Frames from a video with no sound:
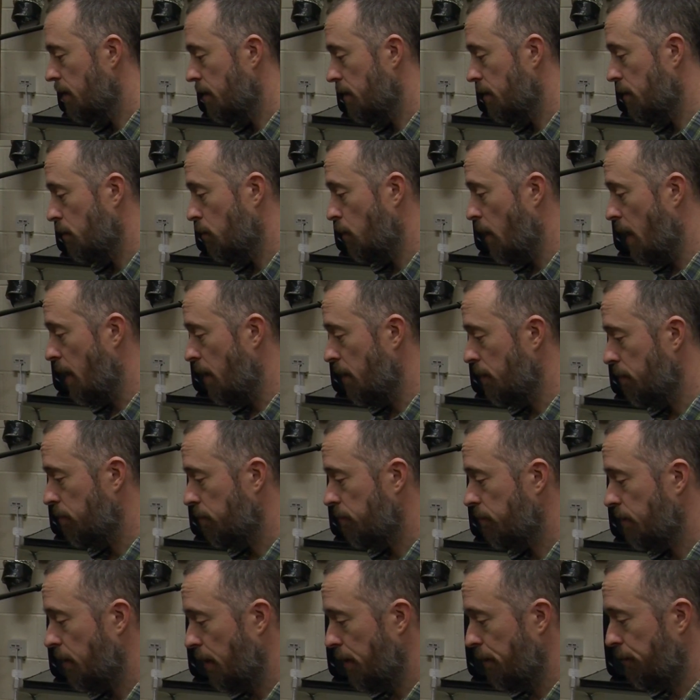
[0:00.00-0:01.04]
the way I
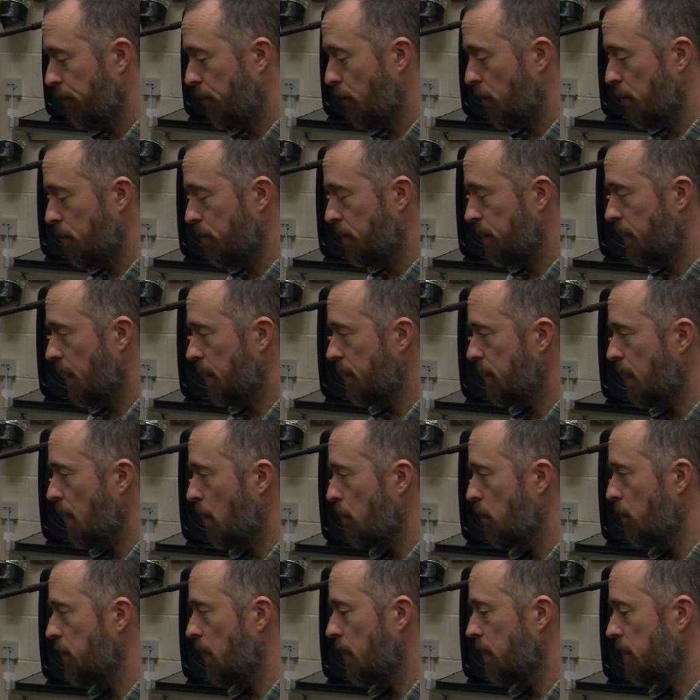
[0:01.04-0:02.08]
kind of got them set
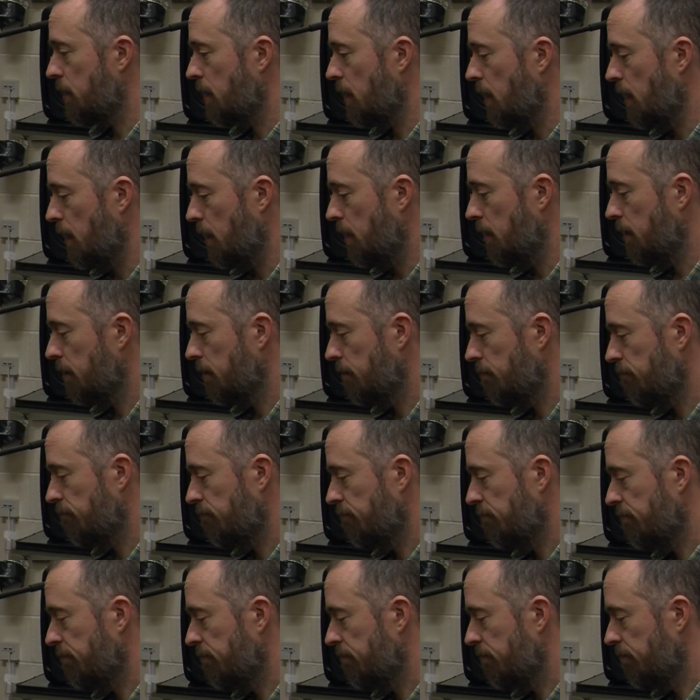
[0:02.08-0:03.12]
up was actually
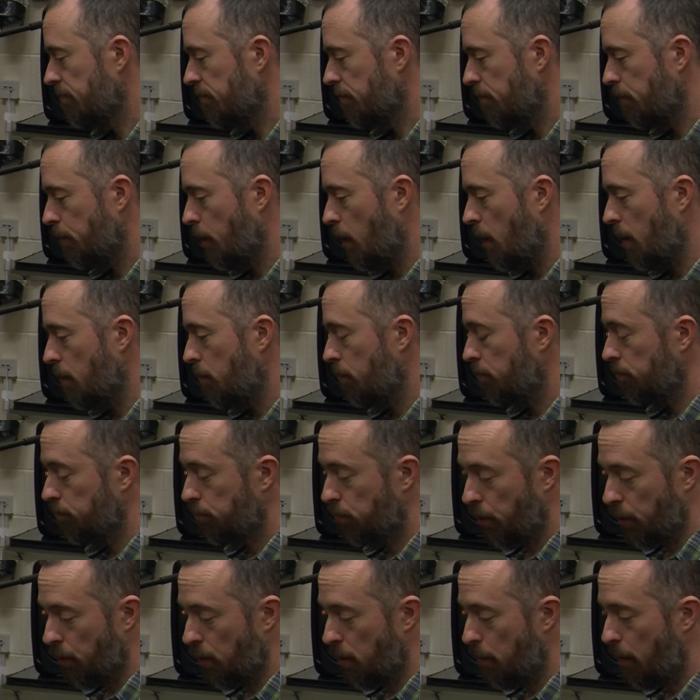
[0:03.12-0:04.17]
by
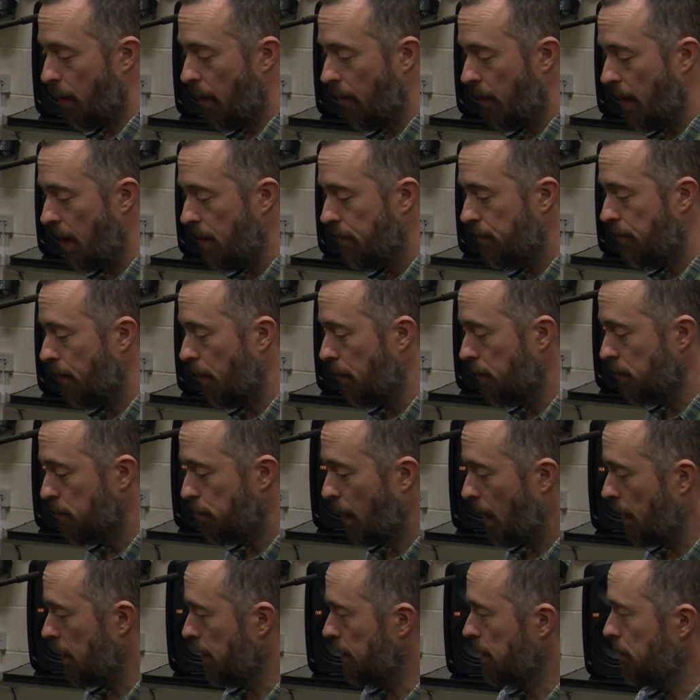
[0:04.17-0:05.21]
putting on a pair of headphones,
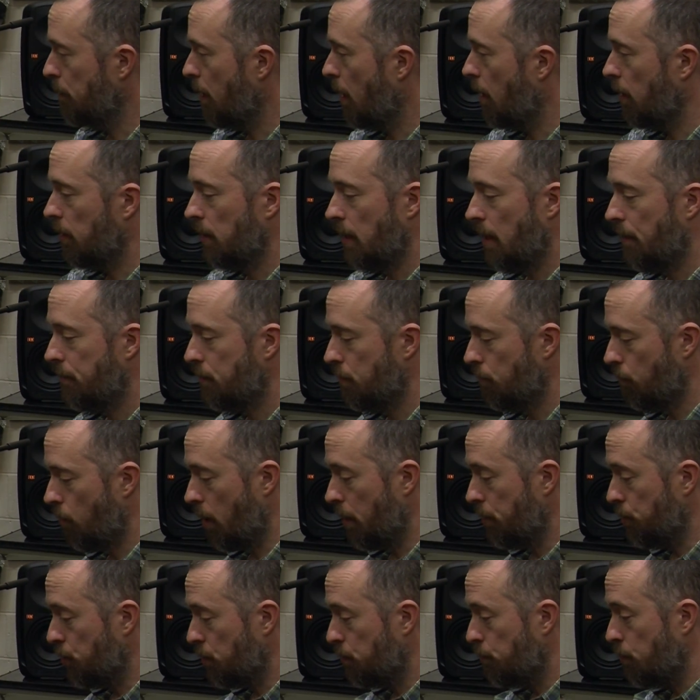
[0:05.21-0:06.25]
panning them hard left and right,
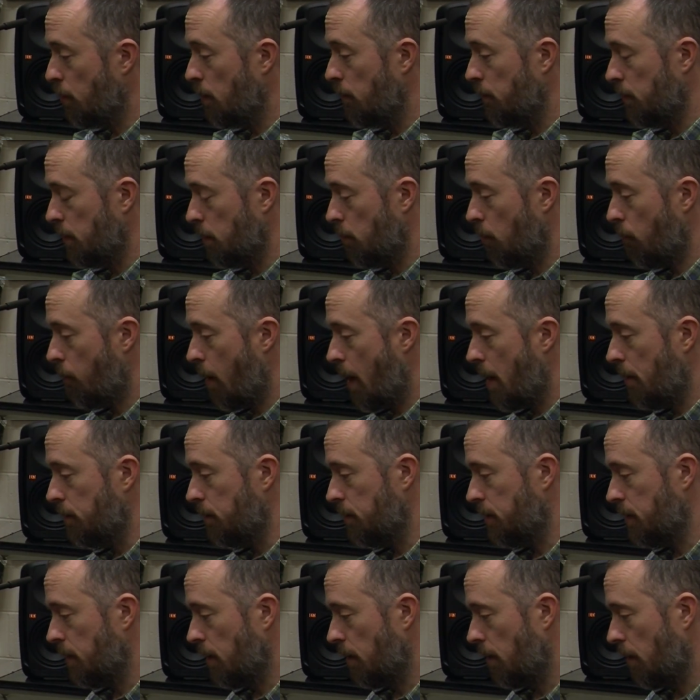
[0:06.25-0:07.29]
and just moving them around
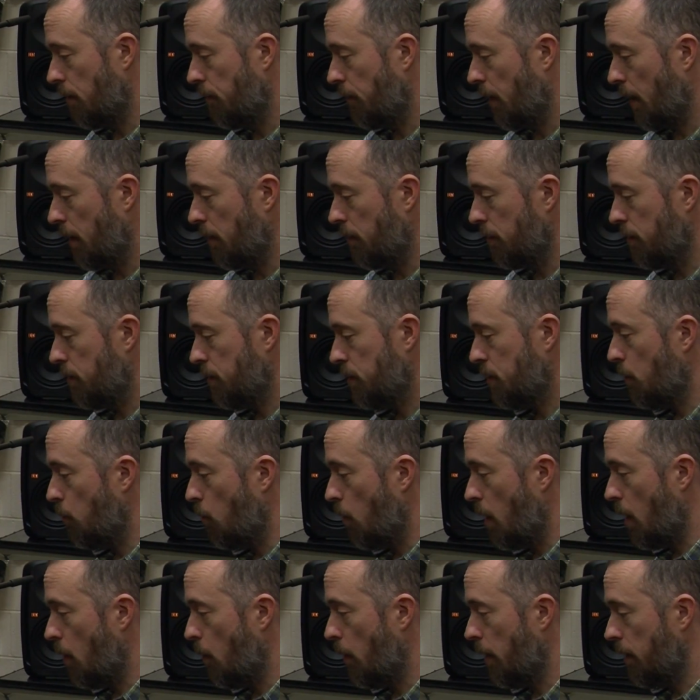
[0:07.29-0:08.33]
until I found
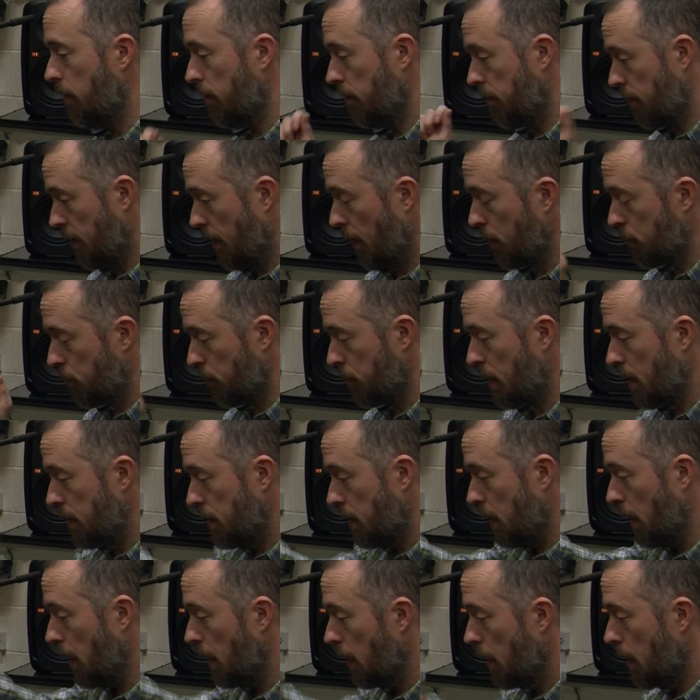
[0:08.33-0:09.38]
somewhere as I was
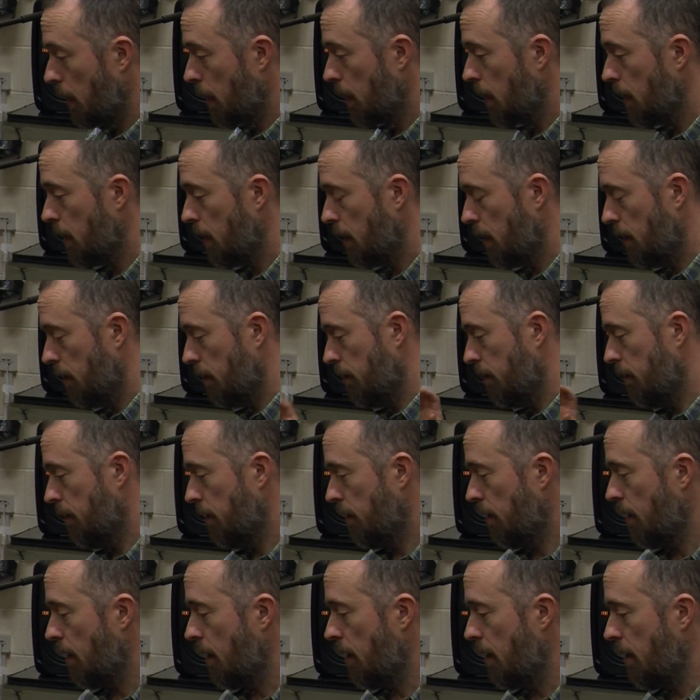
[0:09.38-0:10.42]
hitting it,
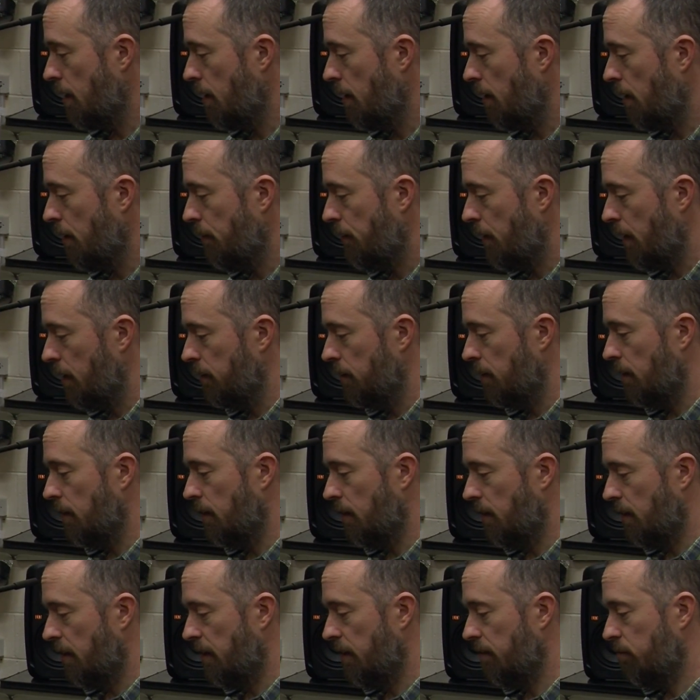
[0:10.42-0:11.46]
I found that
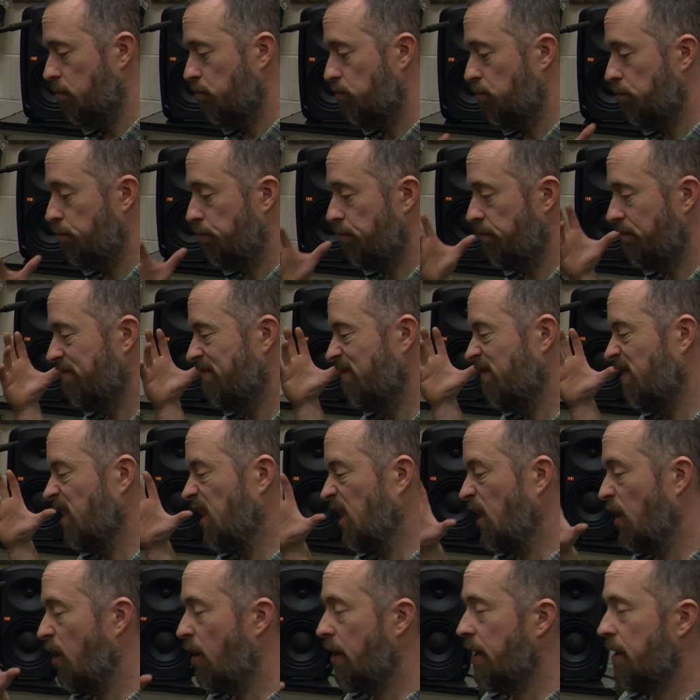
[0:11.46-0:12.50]
I
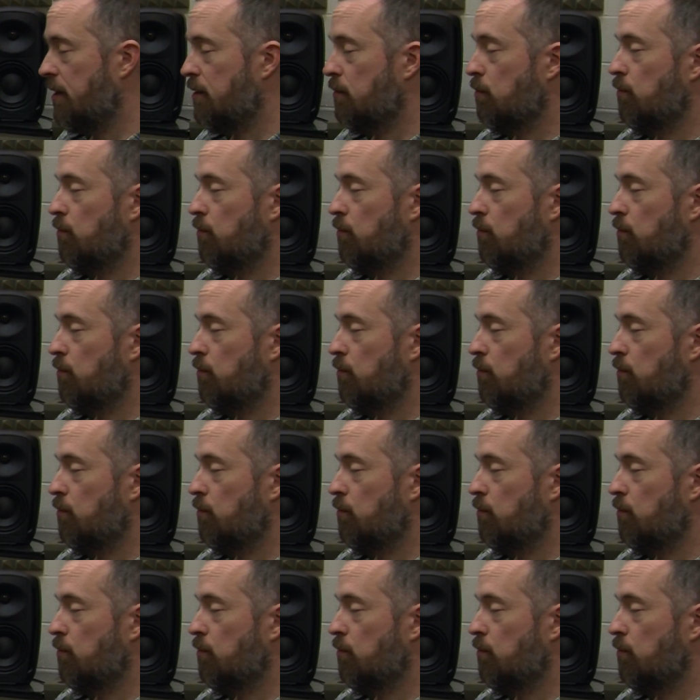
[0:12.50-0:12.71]
liked